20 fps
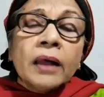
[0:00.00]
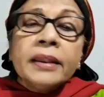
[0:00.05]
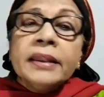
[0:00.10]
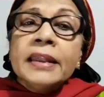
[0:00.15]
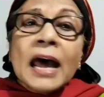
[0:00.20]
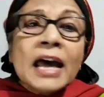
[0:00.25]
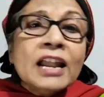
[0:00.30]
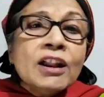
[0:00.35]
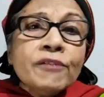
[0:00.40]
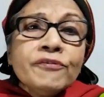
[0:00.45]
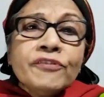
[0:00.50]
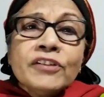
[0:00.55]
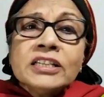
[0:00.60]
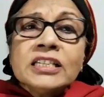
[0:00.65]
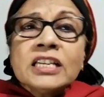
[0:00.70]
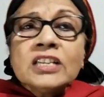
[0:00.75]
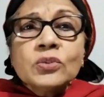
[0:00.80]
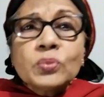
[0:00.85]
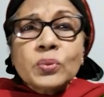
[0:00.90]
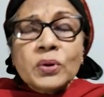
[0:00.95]
None of
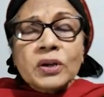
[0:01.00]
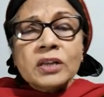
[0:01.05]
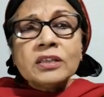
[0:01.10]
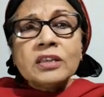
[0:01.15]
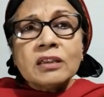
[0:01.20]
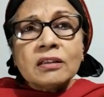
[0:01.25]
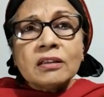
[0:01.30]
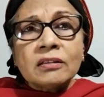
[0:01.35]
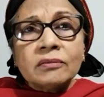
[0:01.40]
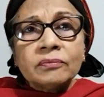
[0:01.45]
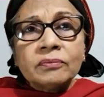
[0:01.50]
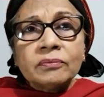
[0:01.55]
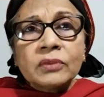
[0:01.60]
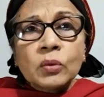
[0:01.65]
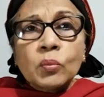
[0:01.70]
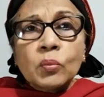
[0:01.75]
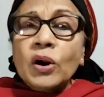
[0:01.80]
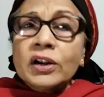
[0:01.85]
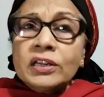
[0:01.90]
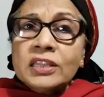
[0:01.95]
us is worthy.
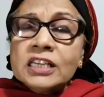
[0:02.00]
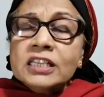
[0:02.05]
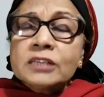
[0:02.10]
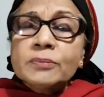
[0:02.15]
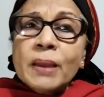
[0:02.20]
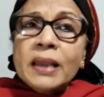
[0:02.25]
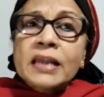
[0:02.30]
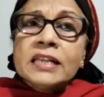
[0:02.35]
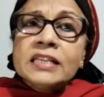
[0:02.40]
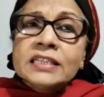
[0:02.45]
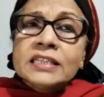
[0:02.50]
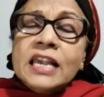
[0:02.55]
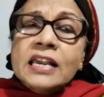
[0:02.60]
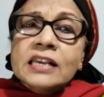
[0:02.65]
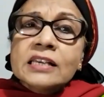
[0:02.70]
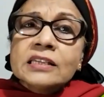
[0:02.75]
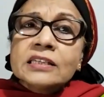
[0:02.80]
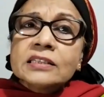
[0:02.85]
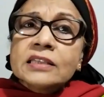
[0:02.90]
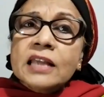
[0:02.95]
What this man
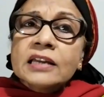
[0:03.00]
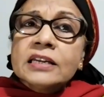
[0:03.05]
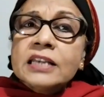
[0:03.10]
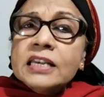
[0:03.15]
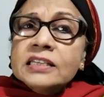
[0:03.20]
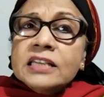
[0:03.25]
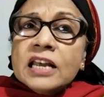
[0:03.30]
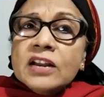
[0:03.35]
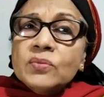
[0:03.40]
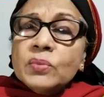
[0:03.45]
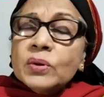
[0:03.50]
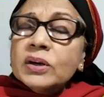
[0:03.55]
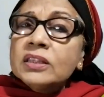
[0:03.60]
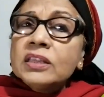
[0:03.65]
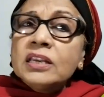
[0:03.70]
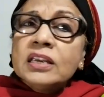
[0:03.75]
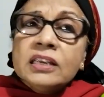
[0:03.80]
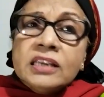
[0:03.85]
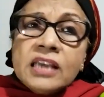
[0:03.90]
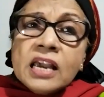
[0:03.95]
says, that he's
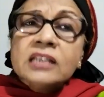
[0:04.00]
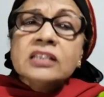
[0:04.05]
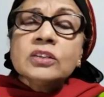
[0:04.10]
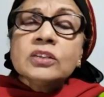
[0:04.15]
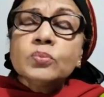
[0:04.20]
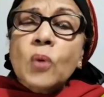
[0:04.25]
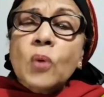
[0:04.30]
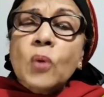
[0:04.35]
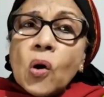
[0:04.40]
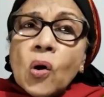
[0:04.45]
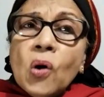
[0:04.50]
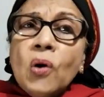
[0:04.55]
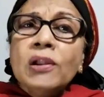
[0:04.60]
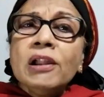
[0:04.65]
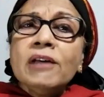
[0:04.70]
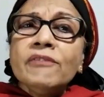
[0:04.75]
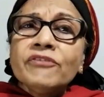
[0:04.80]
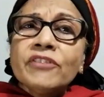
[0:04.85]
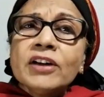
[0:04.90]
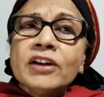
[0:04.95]
unworthy. Yes,
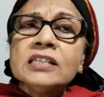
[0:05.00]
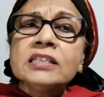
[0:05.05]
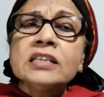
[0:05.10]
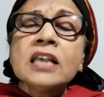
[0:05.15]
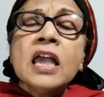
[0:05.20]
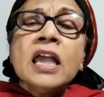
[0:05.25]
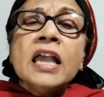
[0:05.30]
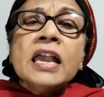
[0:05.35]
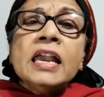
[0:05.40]
all of us